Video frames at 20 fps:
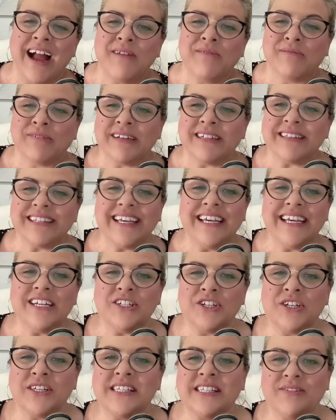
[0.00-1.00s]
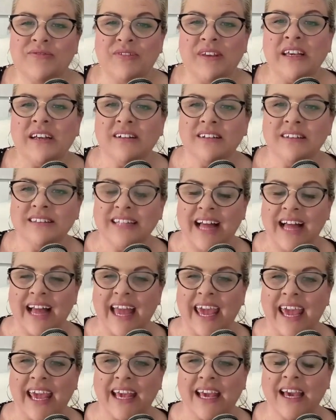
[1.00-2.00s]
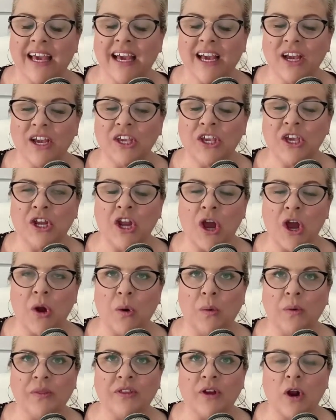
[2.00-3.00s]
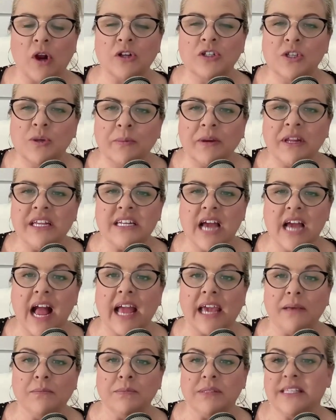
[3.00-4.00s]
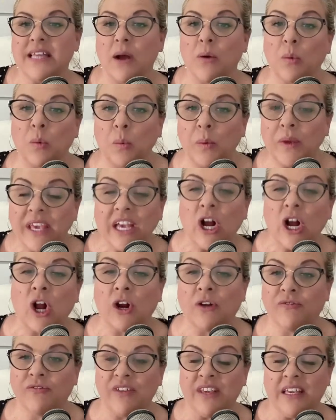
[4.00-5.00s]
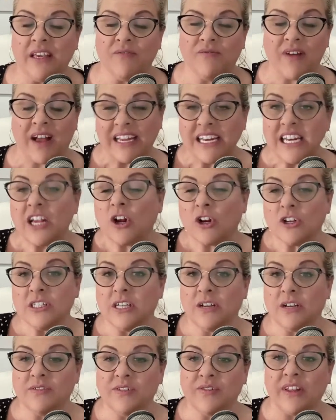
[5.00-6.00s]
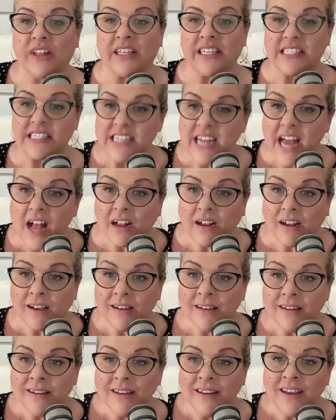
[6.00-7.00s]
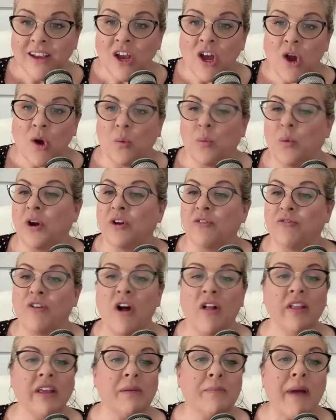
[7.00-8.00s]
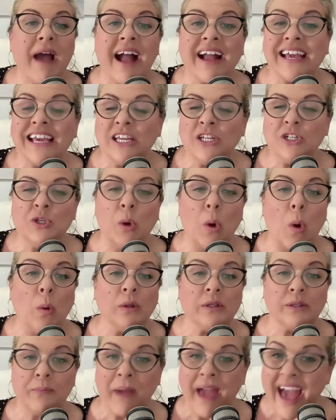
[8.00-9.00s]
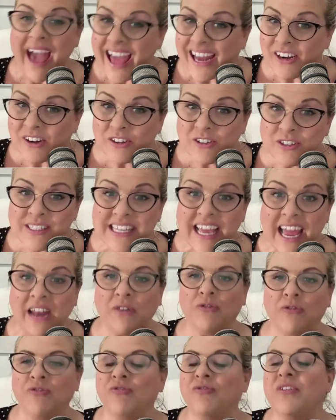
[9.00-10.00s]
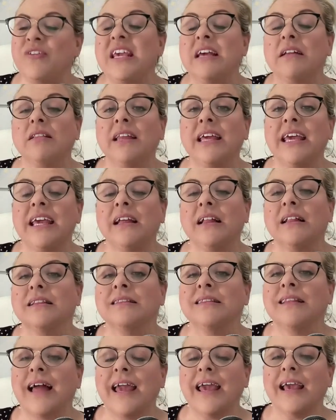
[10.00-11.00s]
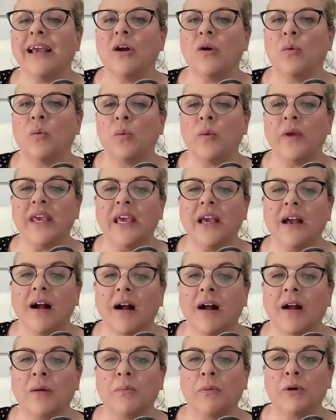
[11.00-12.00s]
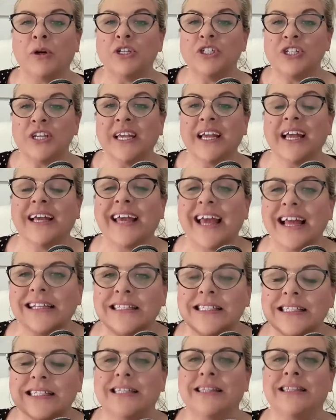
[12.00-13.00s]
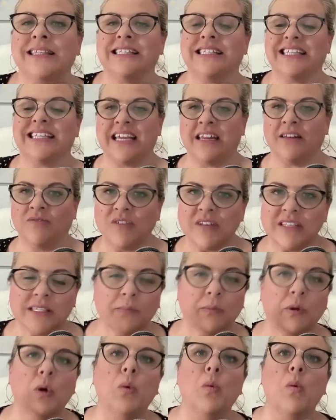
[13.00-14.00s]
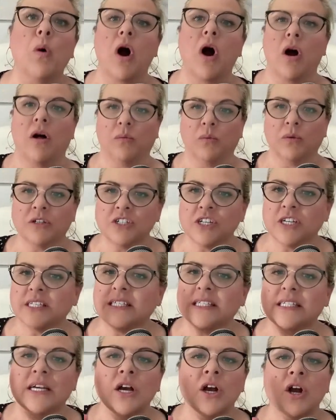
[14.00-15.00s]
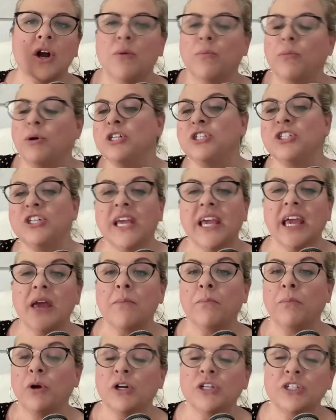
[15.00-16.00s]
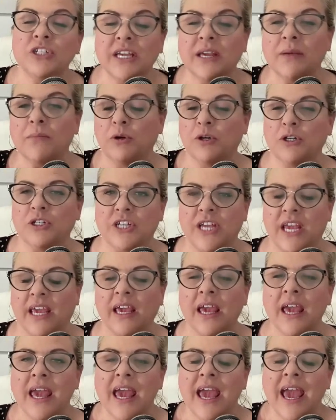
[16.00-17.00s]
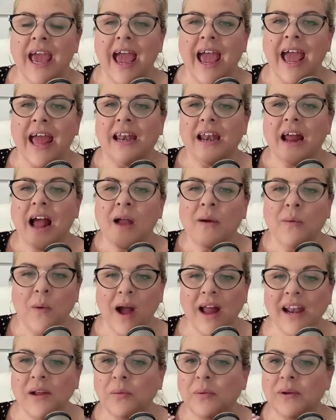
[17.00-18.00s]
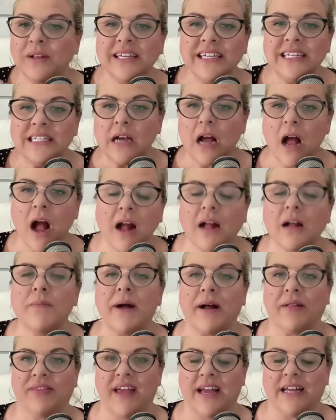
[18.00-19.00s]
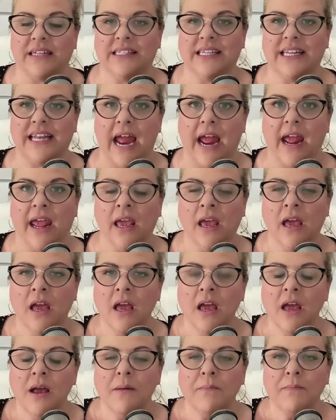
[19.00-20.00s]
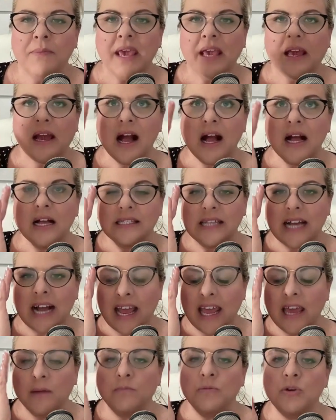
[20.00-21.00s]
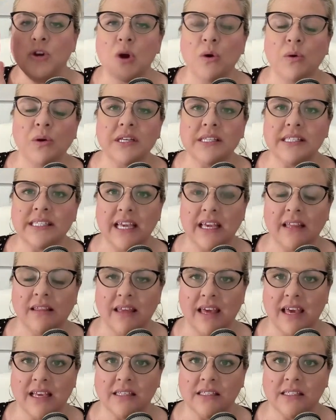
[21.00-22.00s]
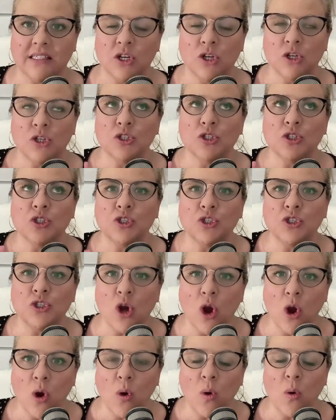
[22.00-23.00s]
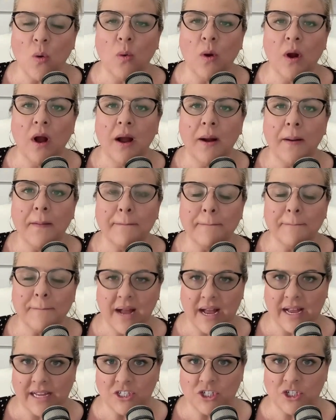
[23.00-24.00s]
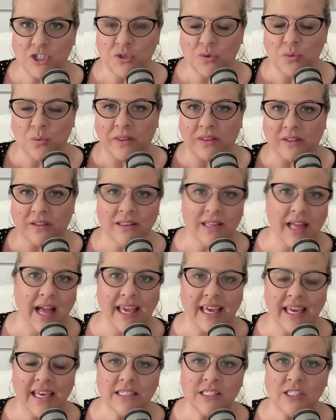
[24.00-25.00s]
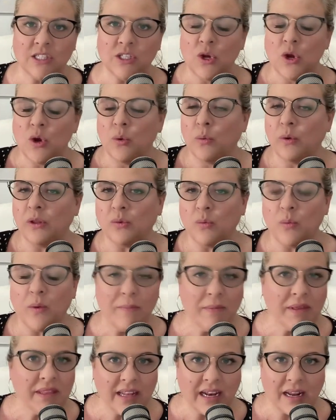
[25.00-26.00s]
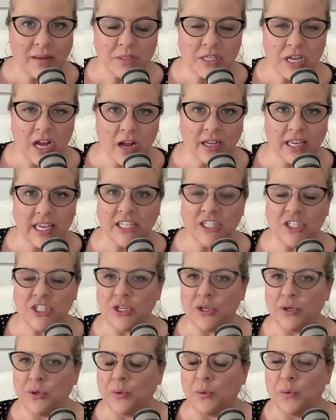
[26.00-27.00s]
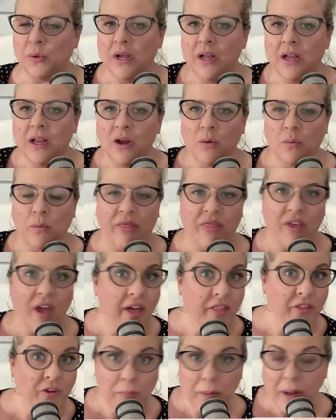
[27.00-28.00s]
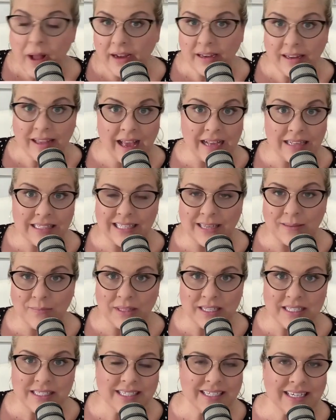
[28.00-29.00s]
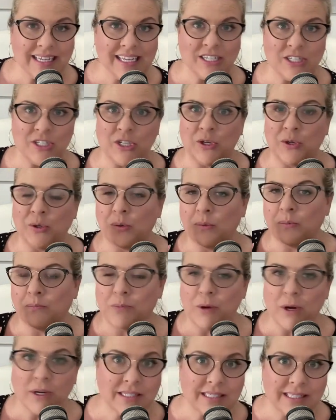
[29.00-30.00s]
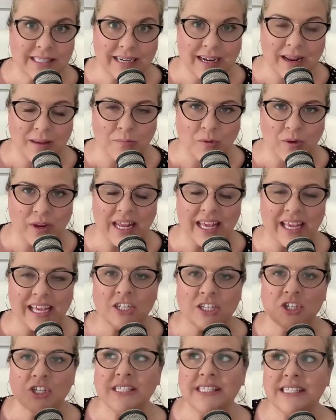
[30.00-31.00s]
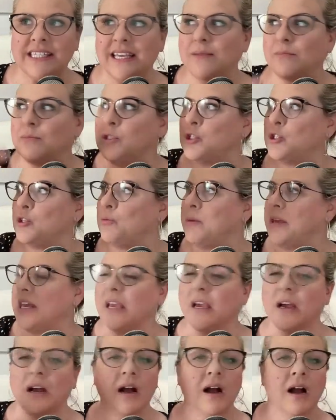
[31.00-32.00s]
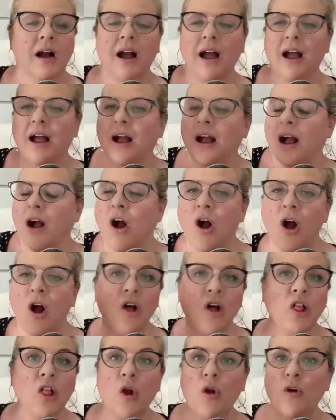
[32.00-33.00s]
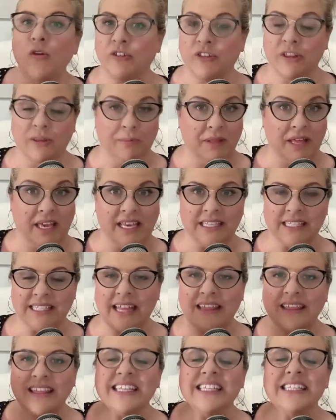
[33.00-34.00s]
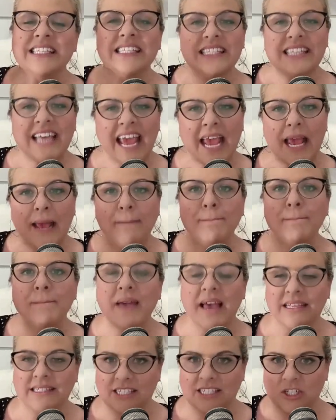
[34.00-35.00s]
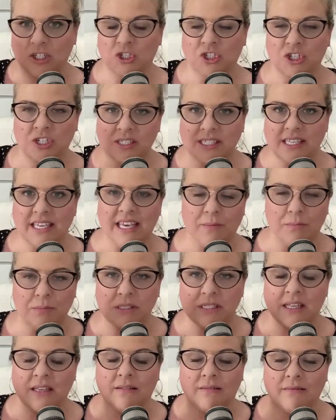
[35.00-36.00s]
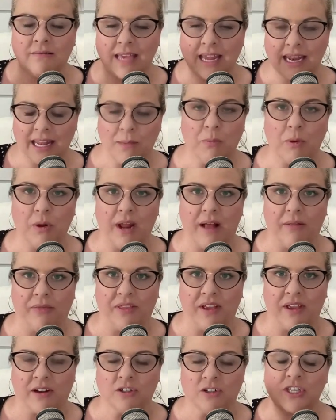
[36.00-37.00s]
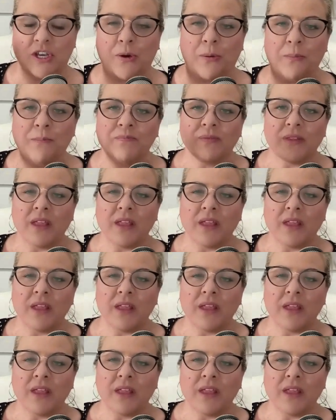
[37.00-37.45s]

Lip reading: really just feel like, there are so many times that we are finding ourselves feeling stuck. We're falling back into old patterns and feeling like we are pushing against this invisible wall. We're just pushing and pushing and pushing. And I want to really talk about that today because I am noticing this so much with clients, with women that I'm talking to, with other podcasts I'm listening to, books that I'm reading. It just seems to be all over the place that this same message just keeps getting put out there. So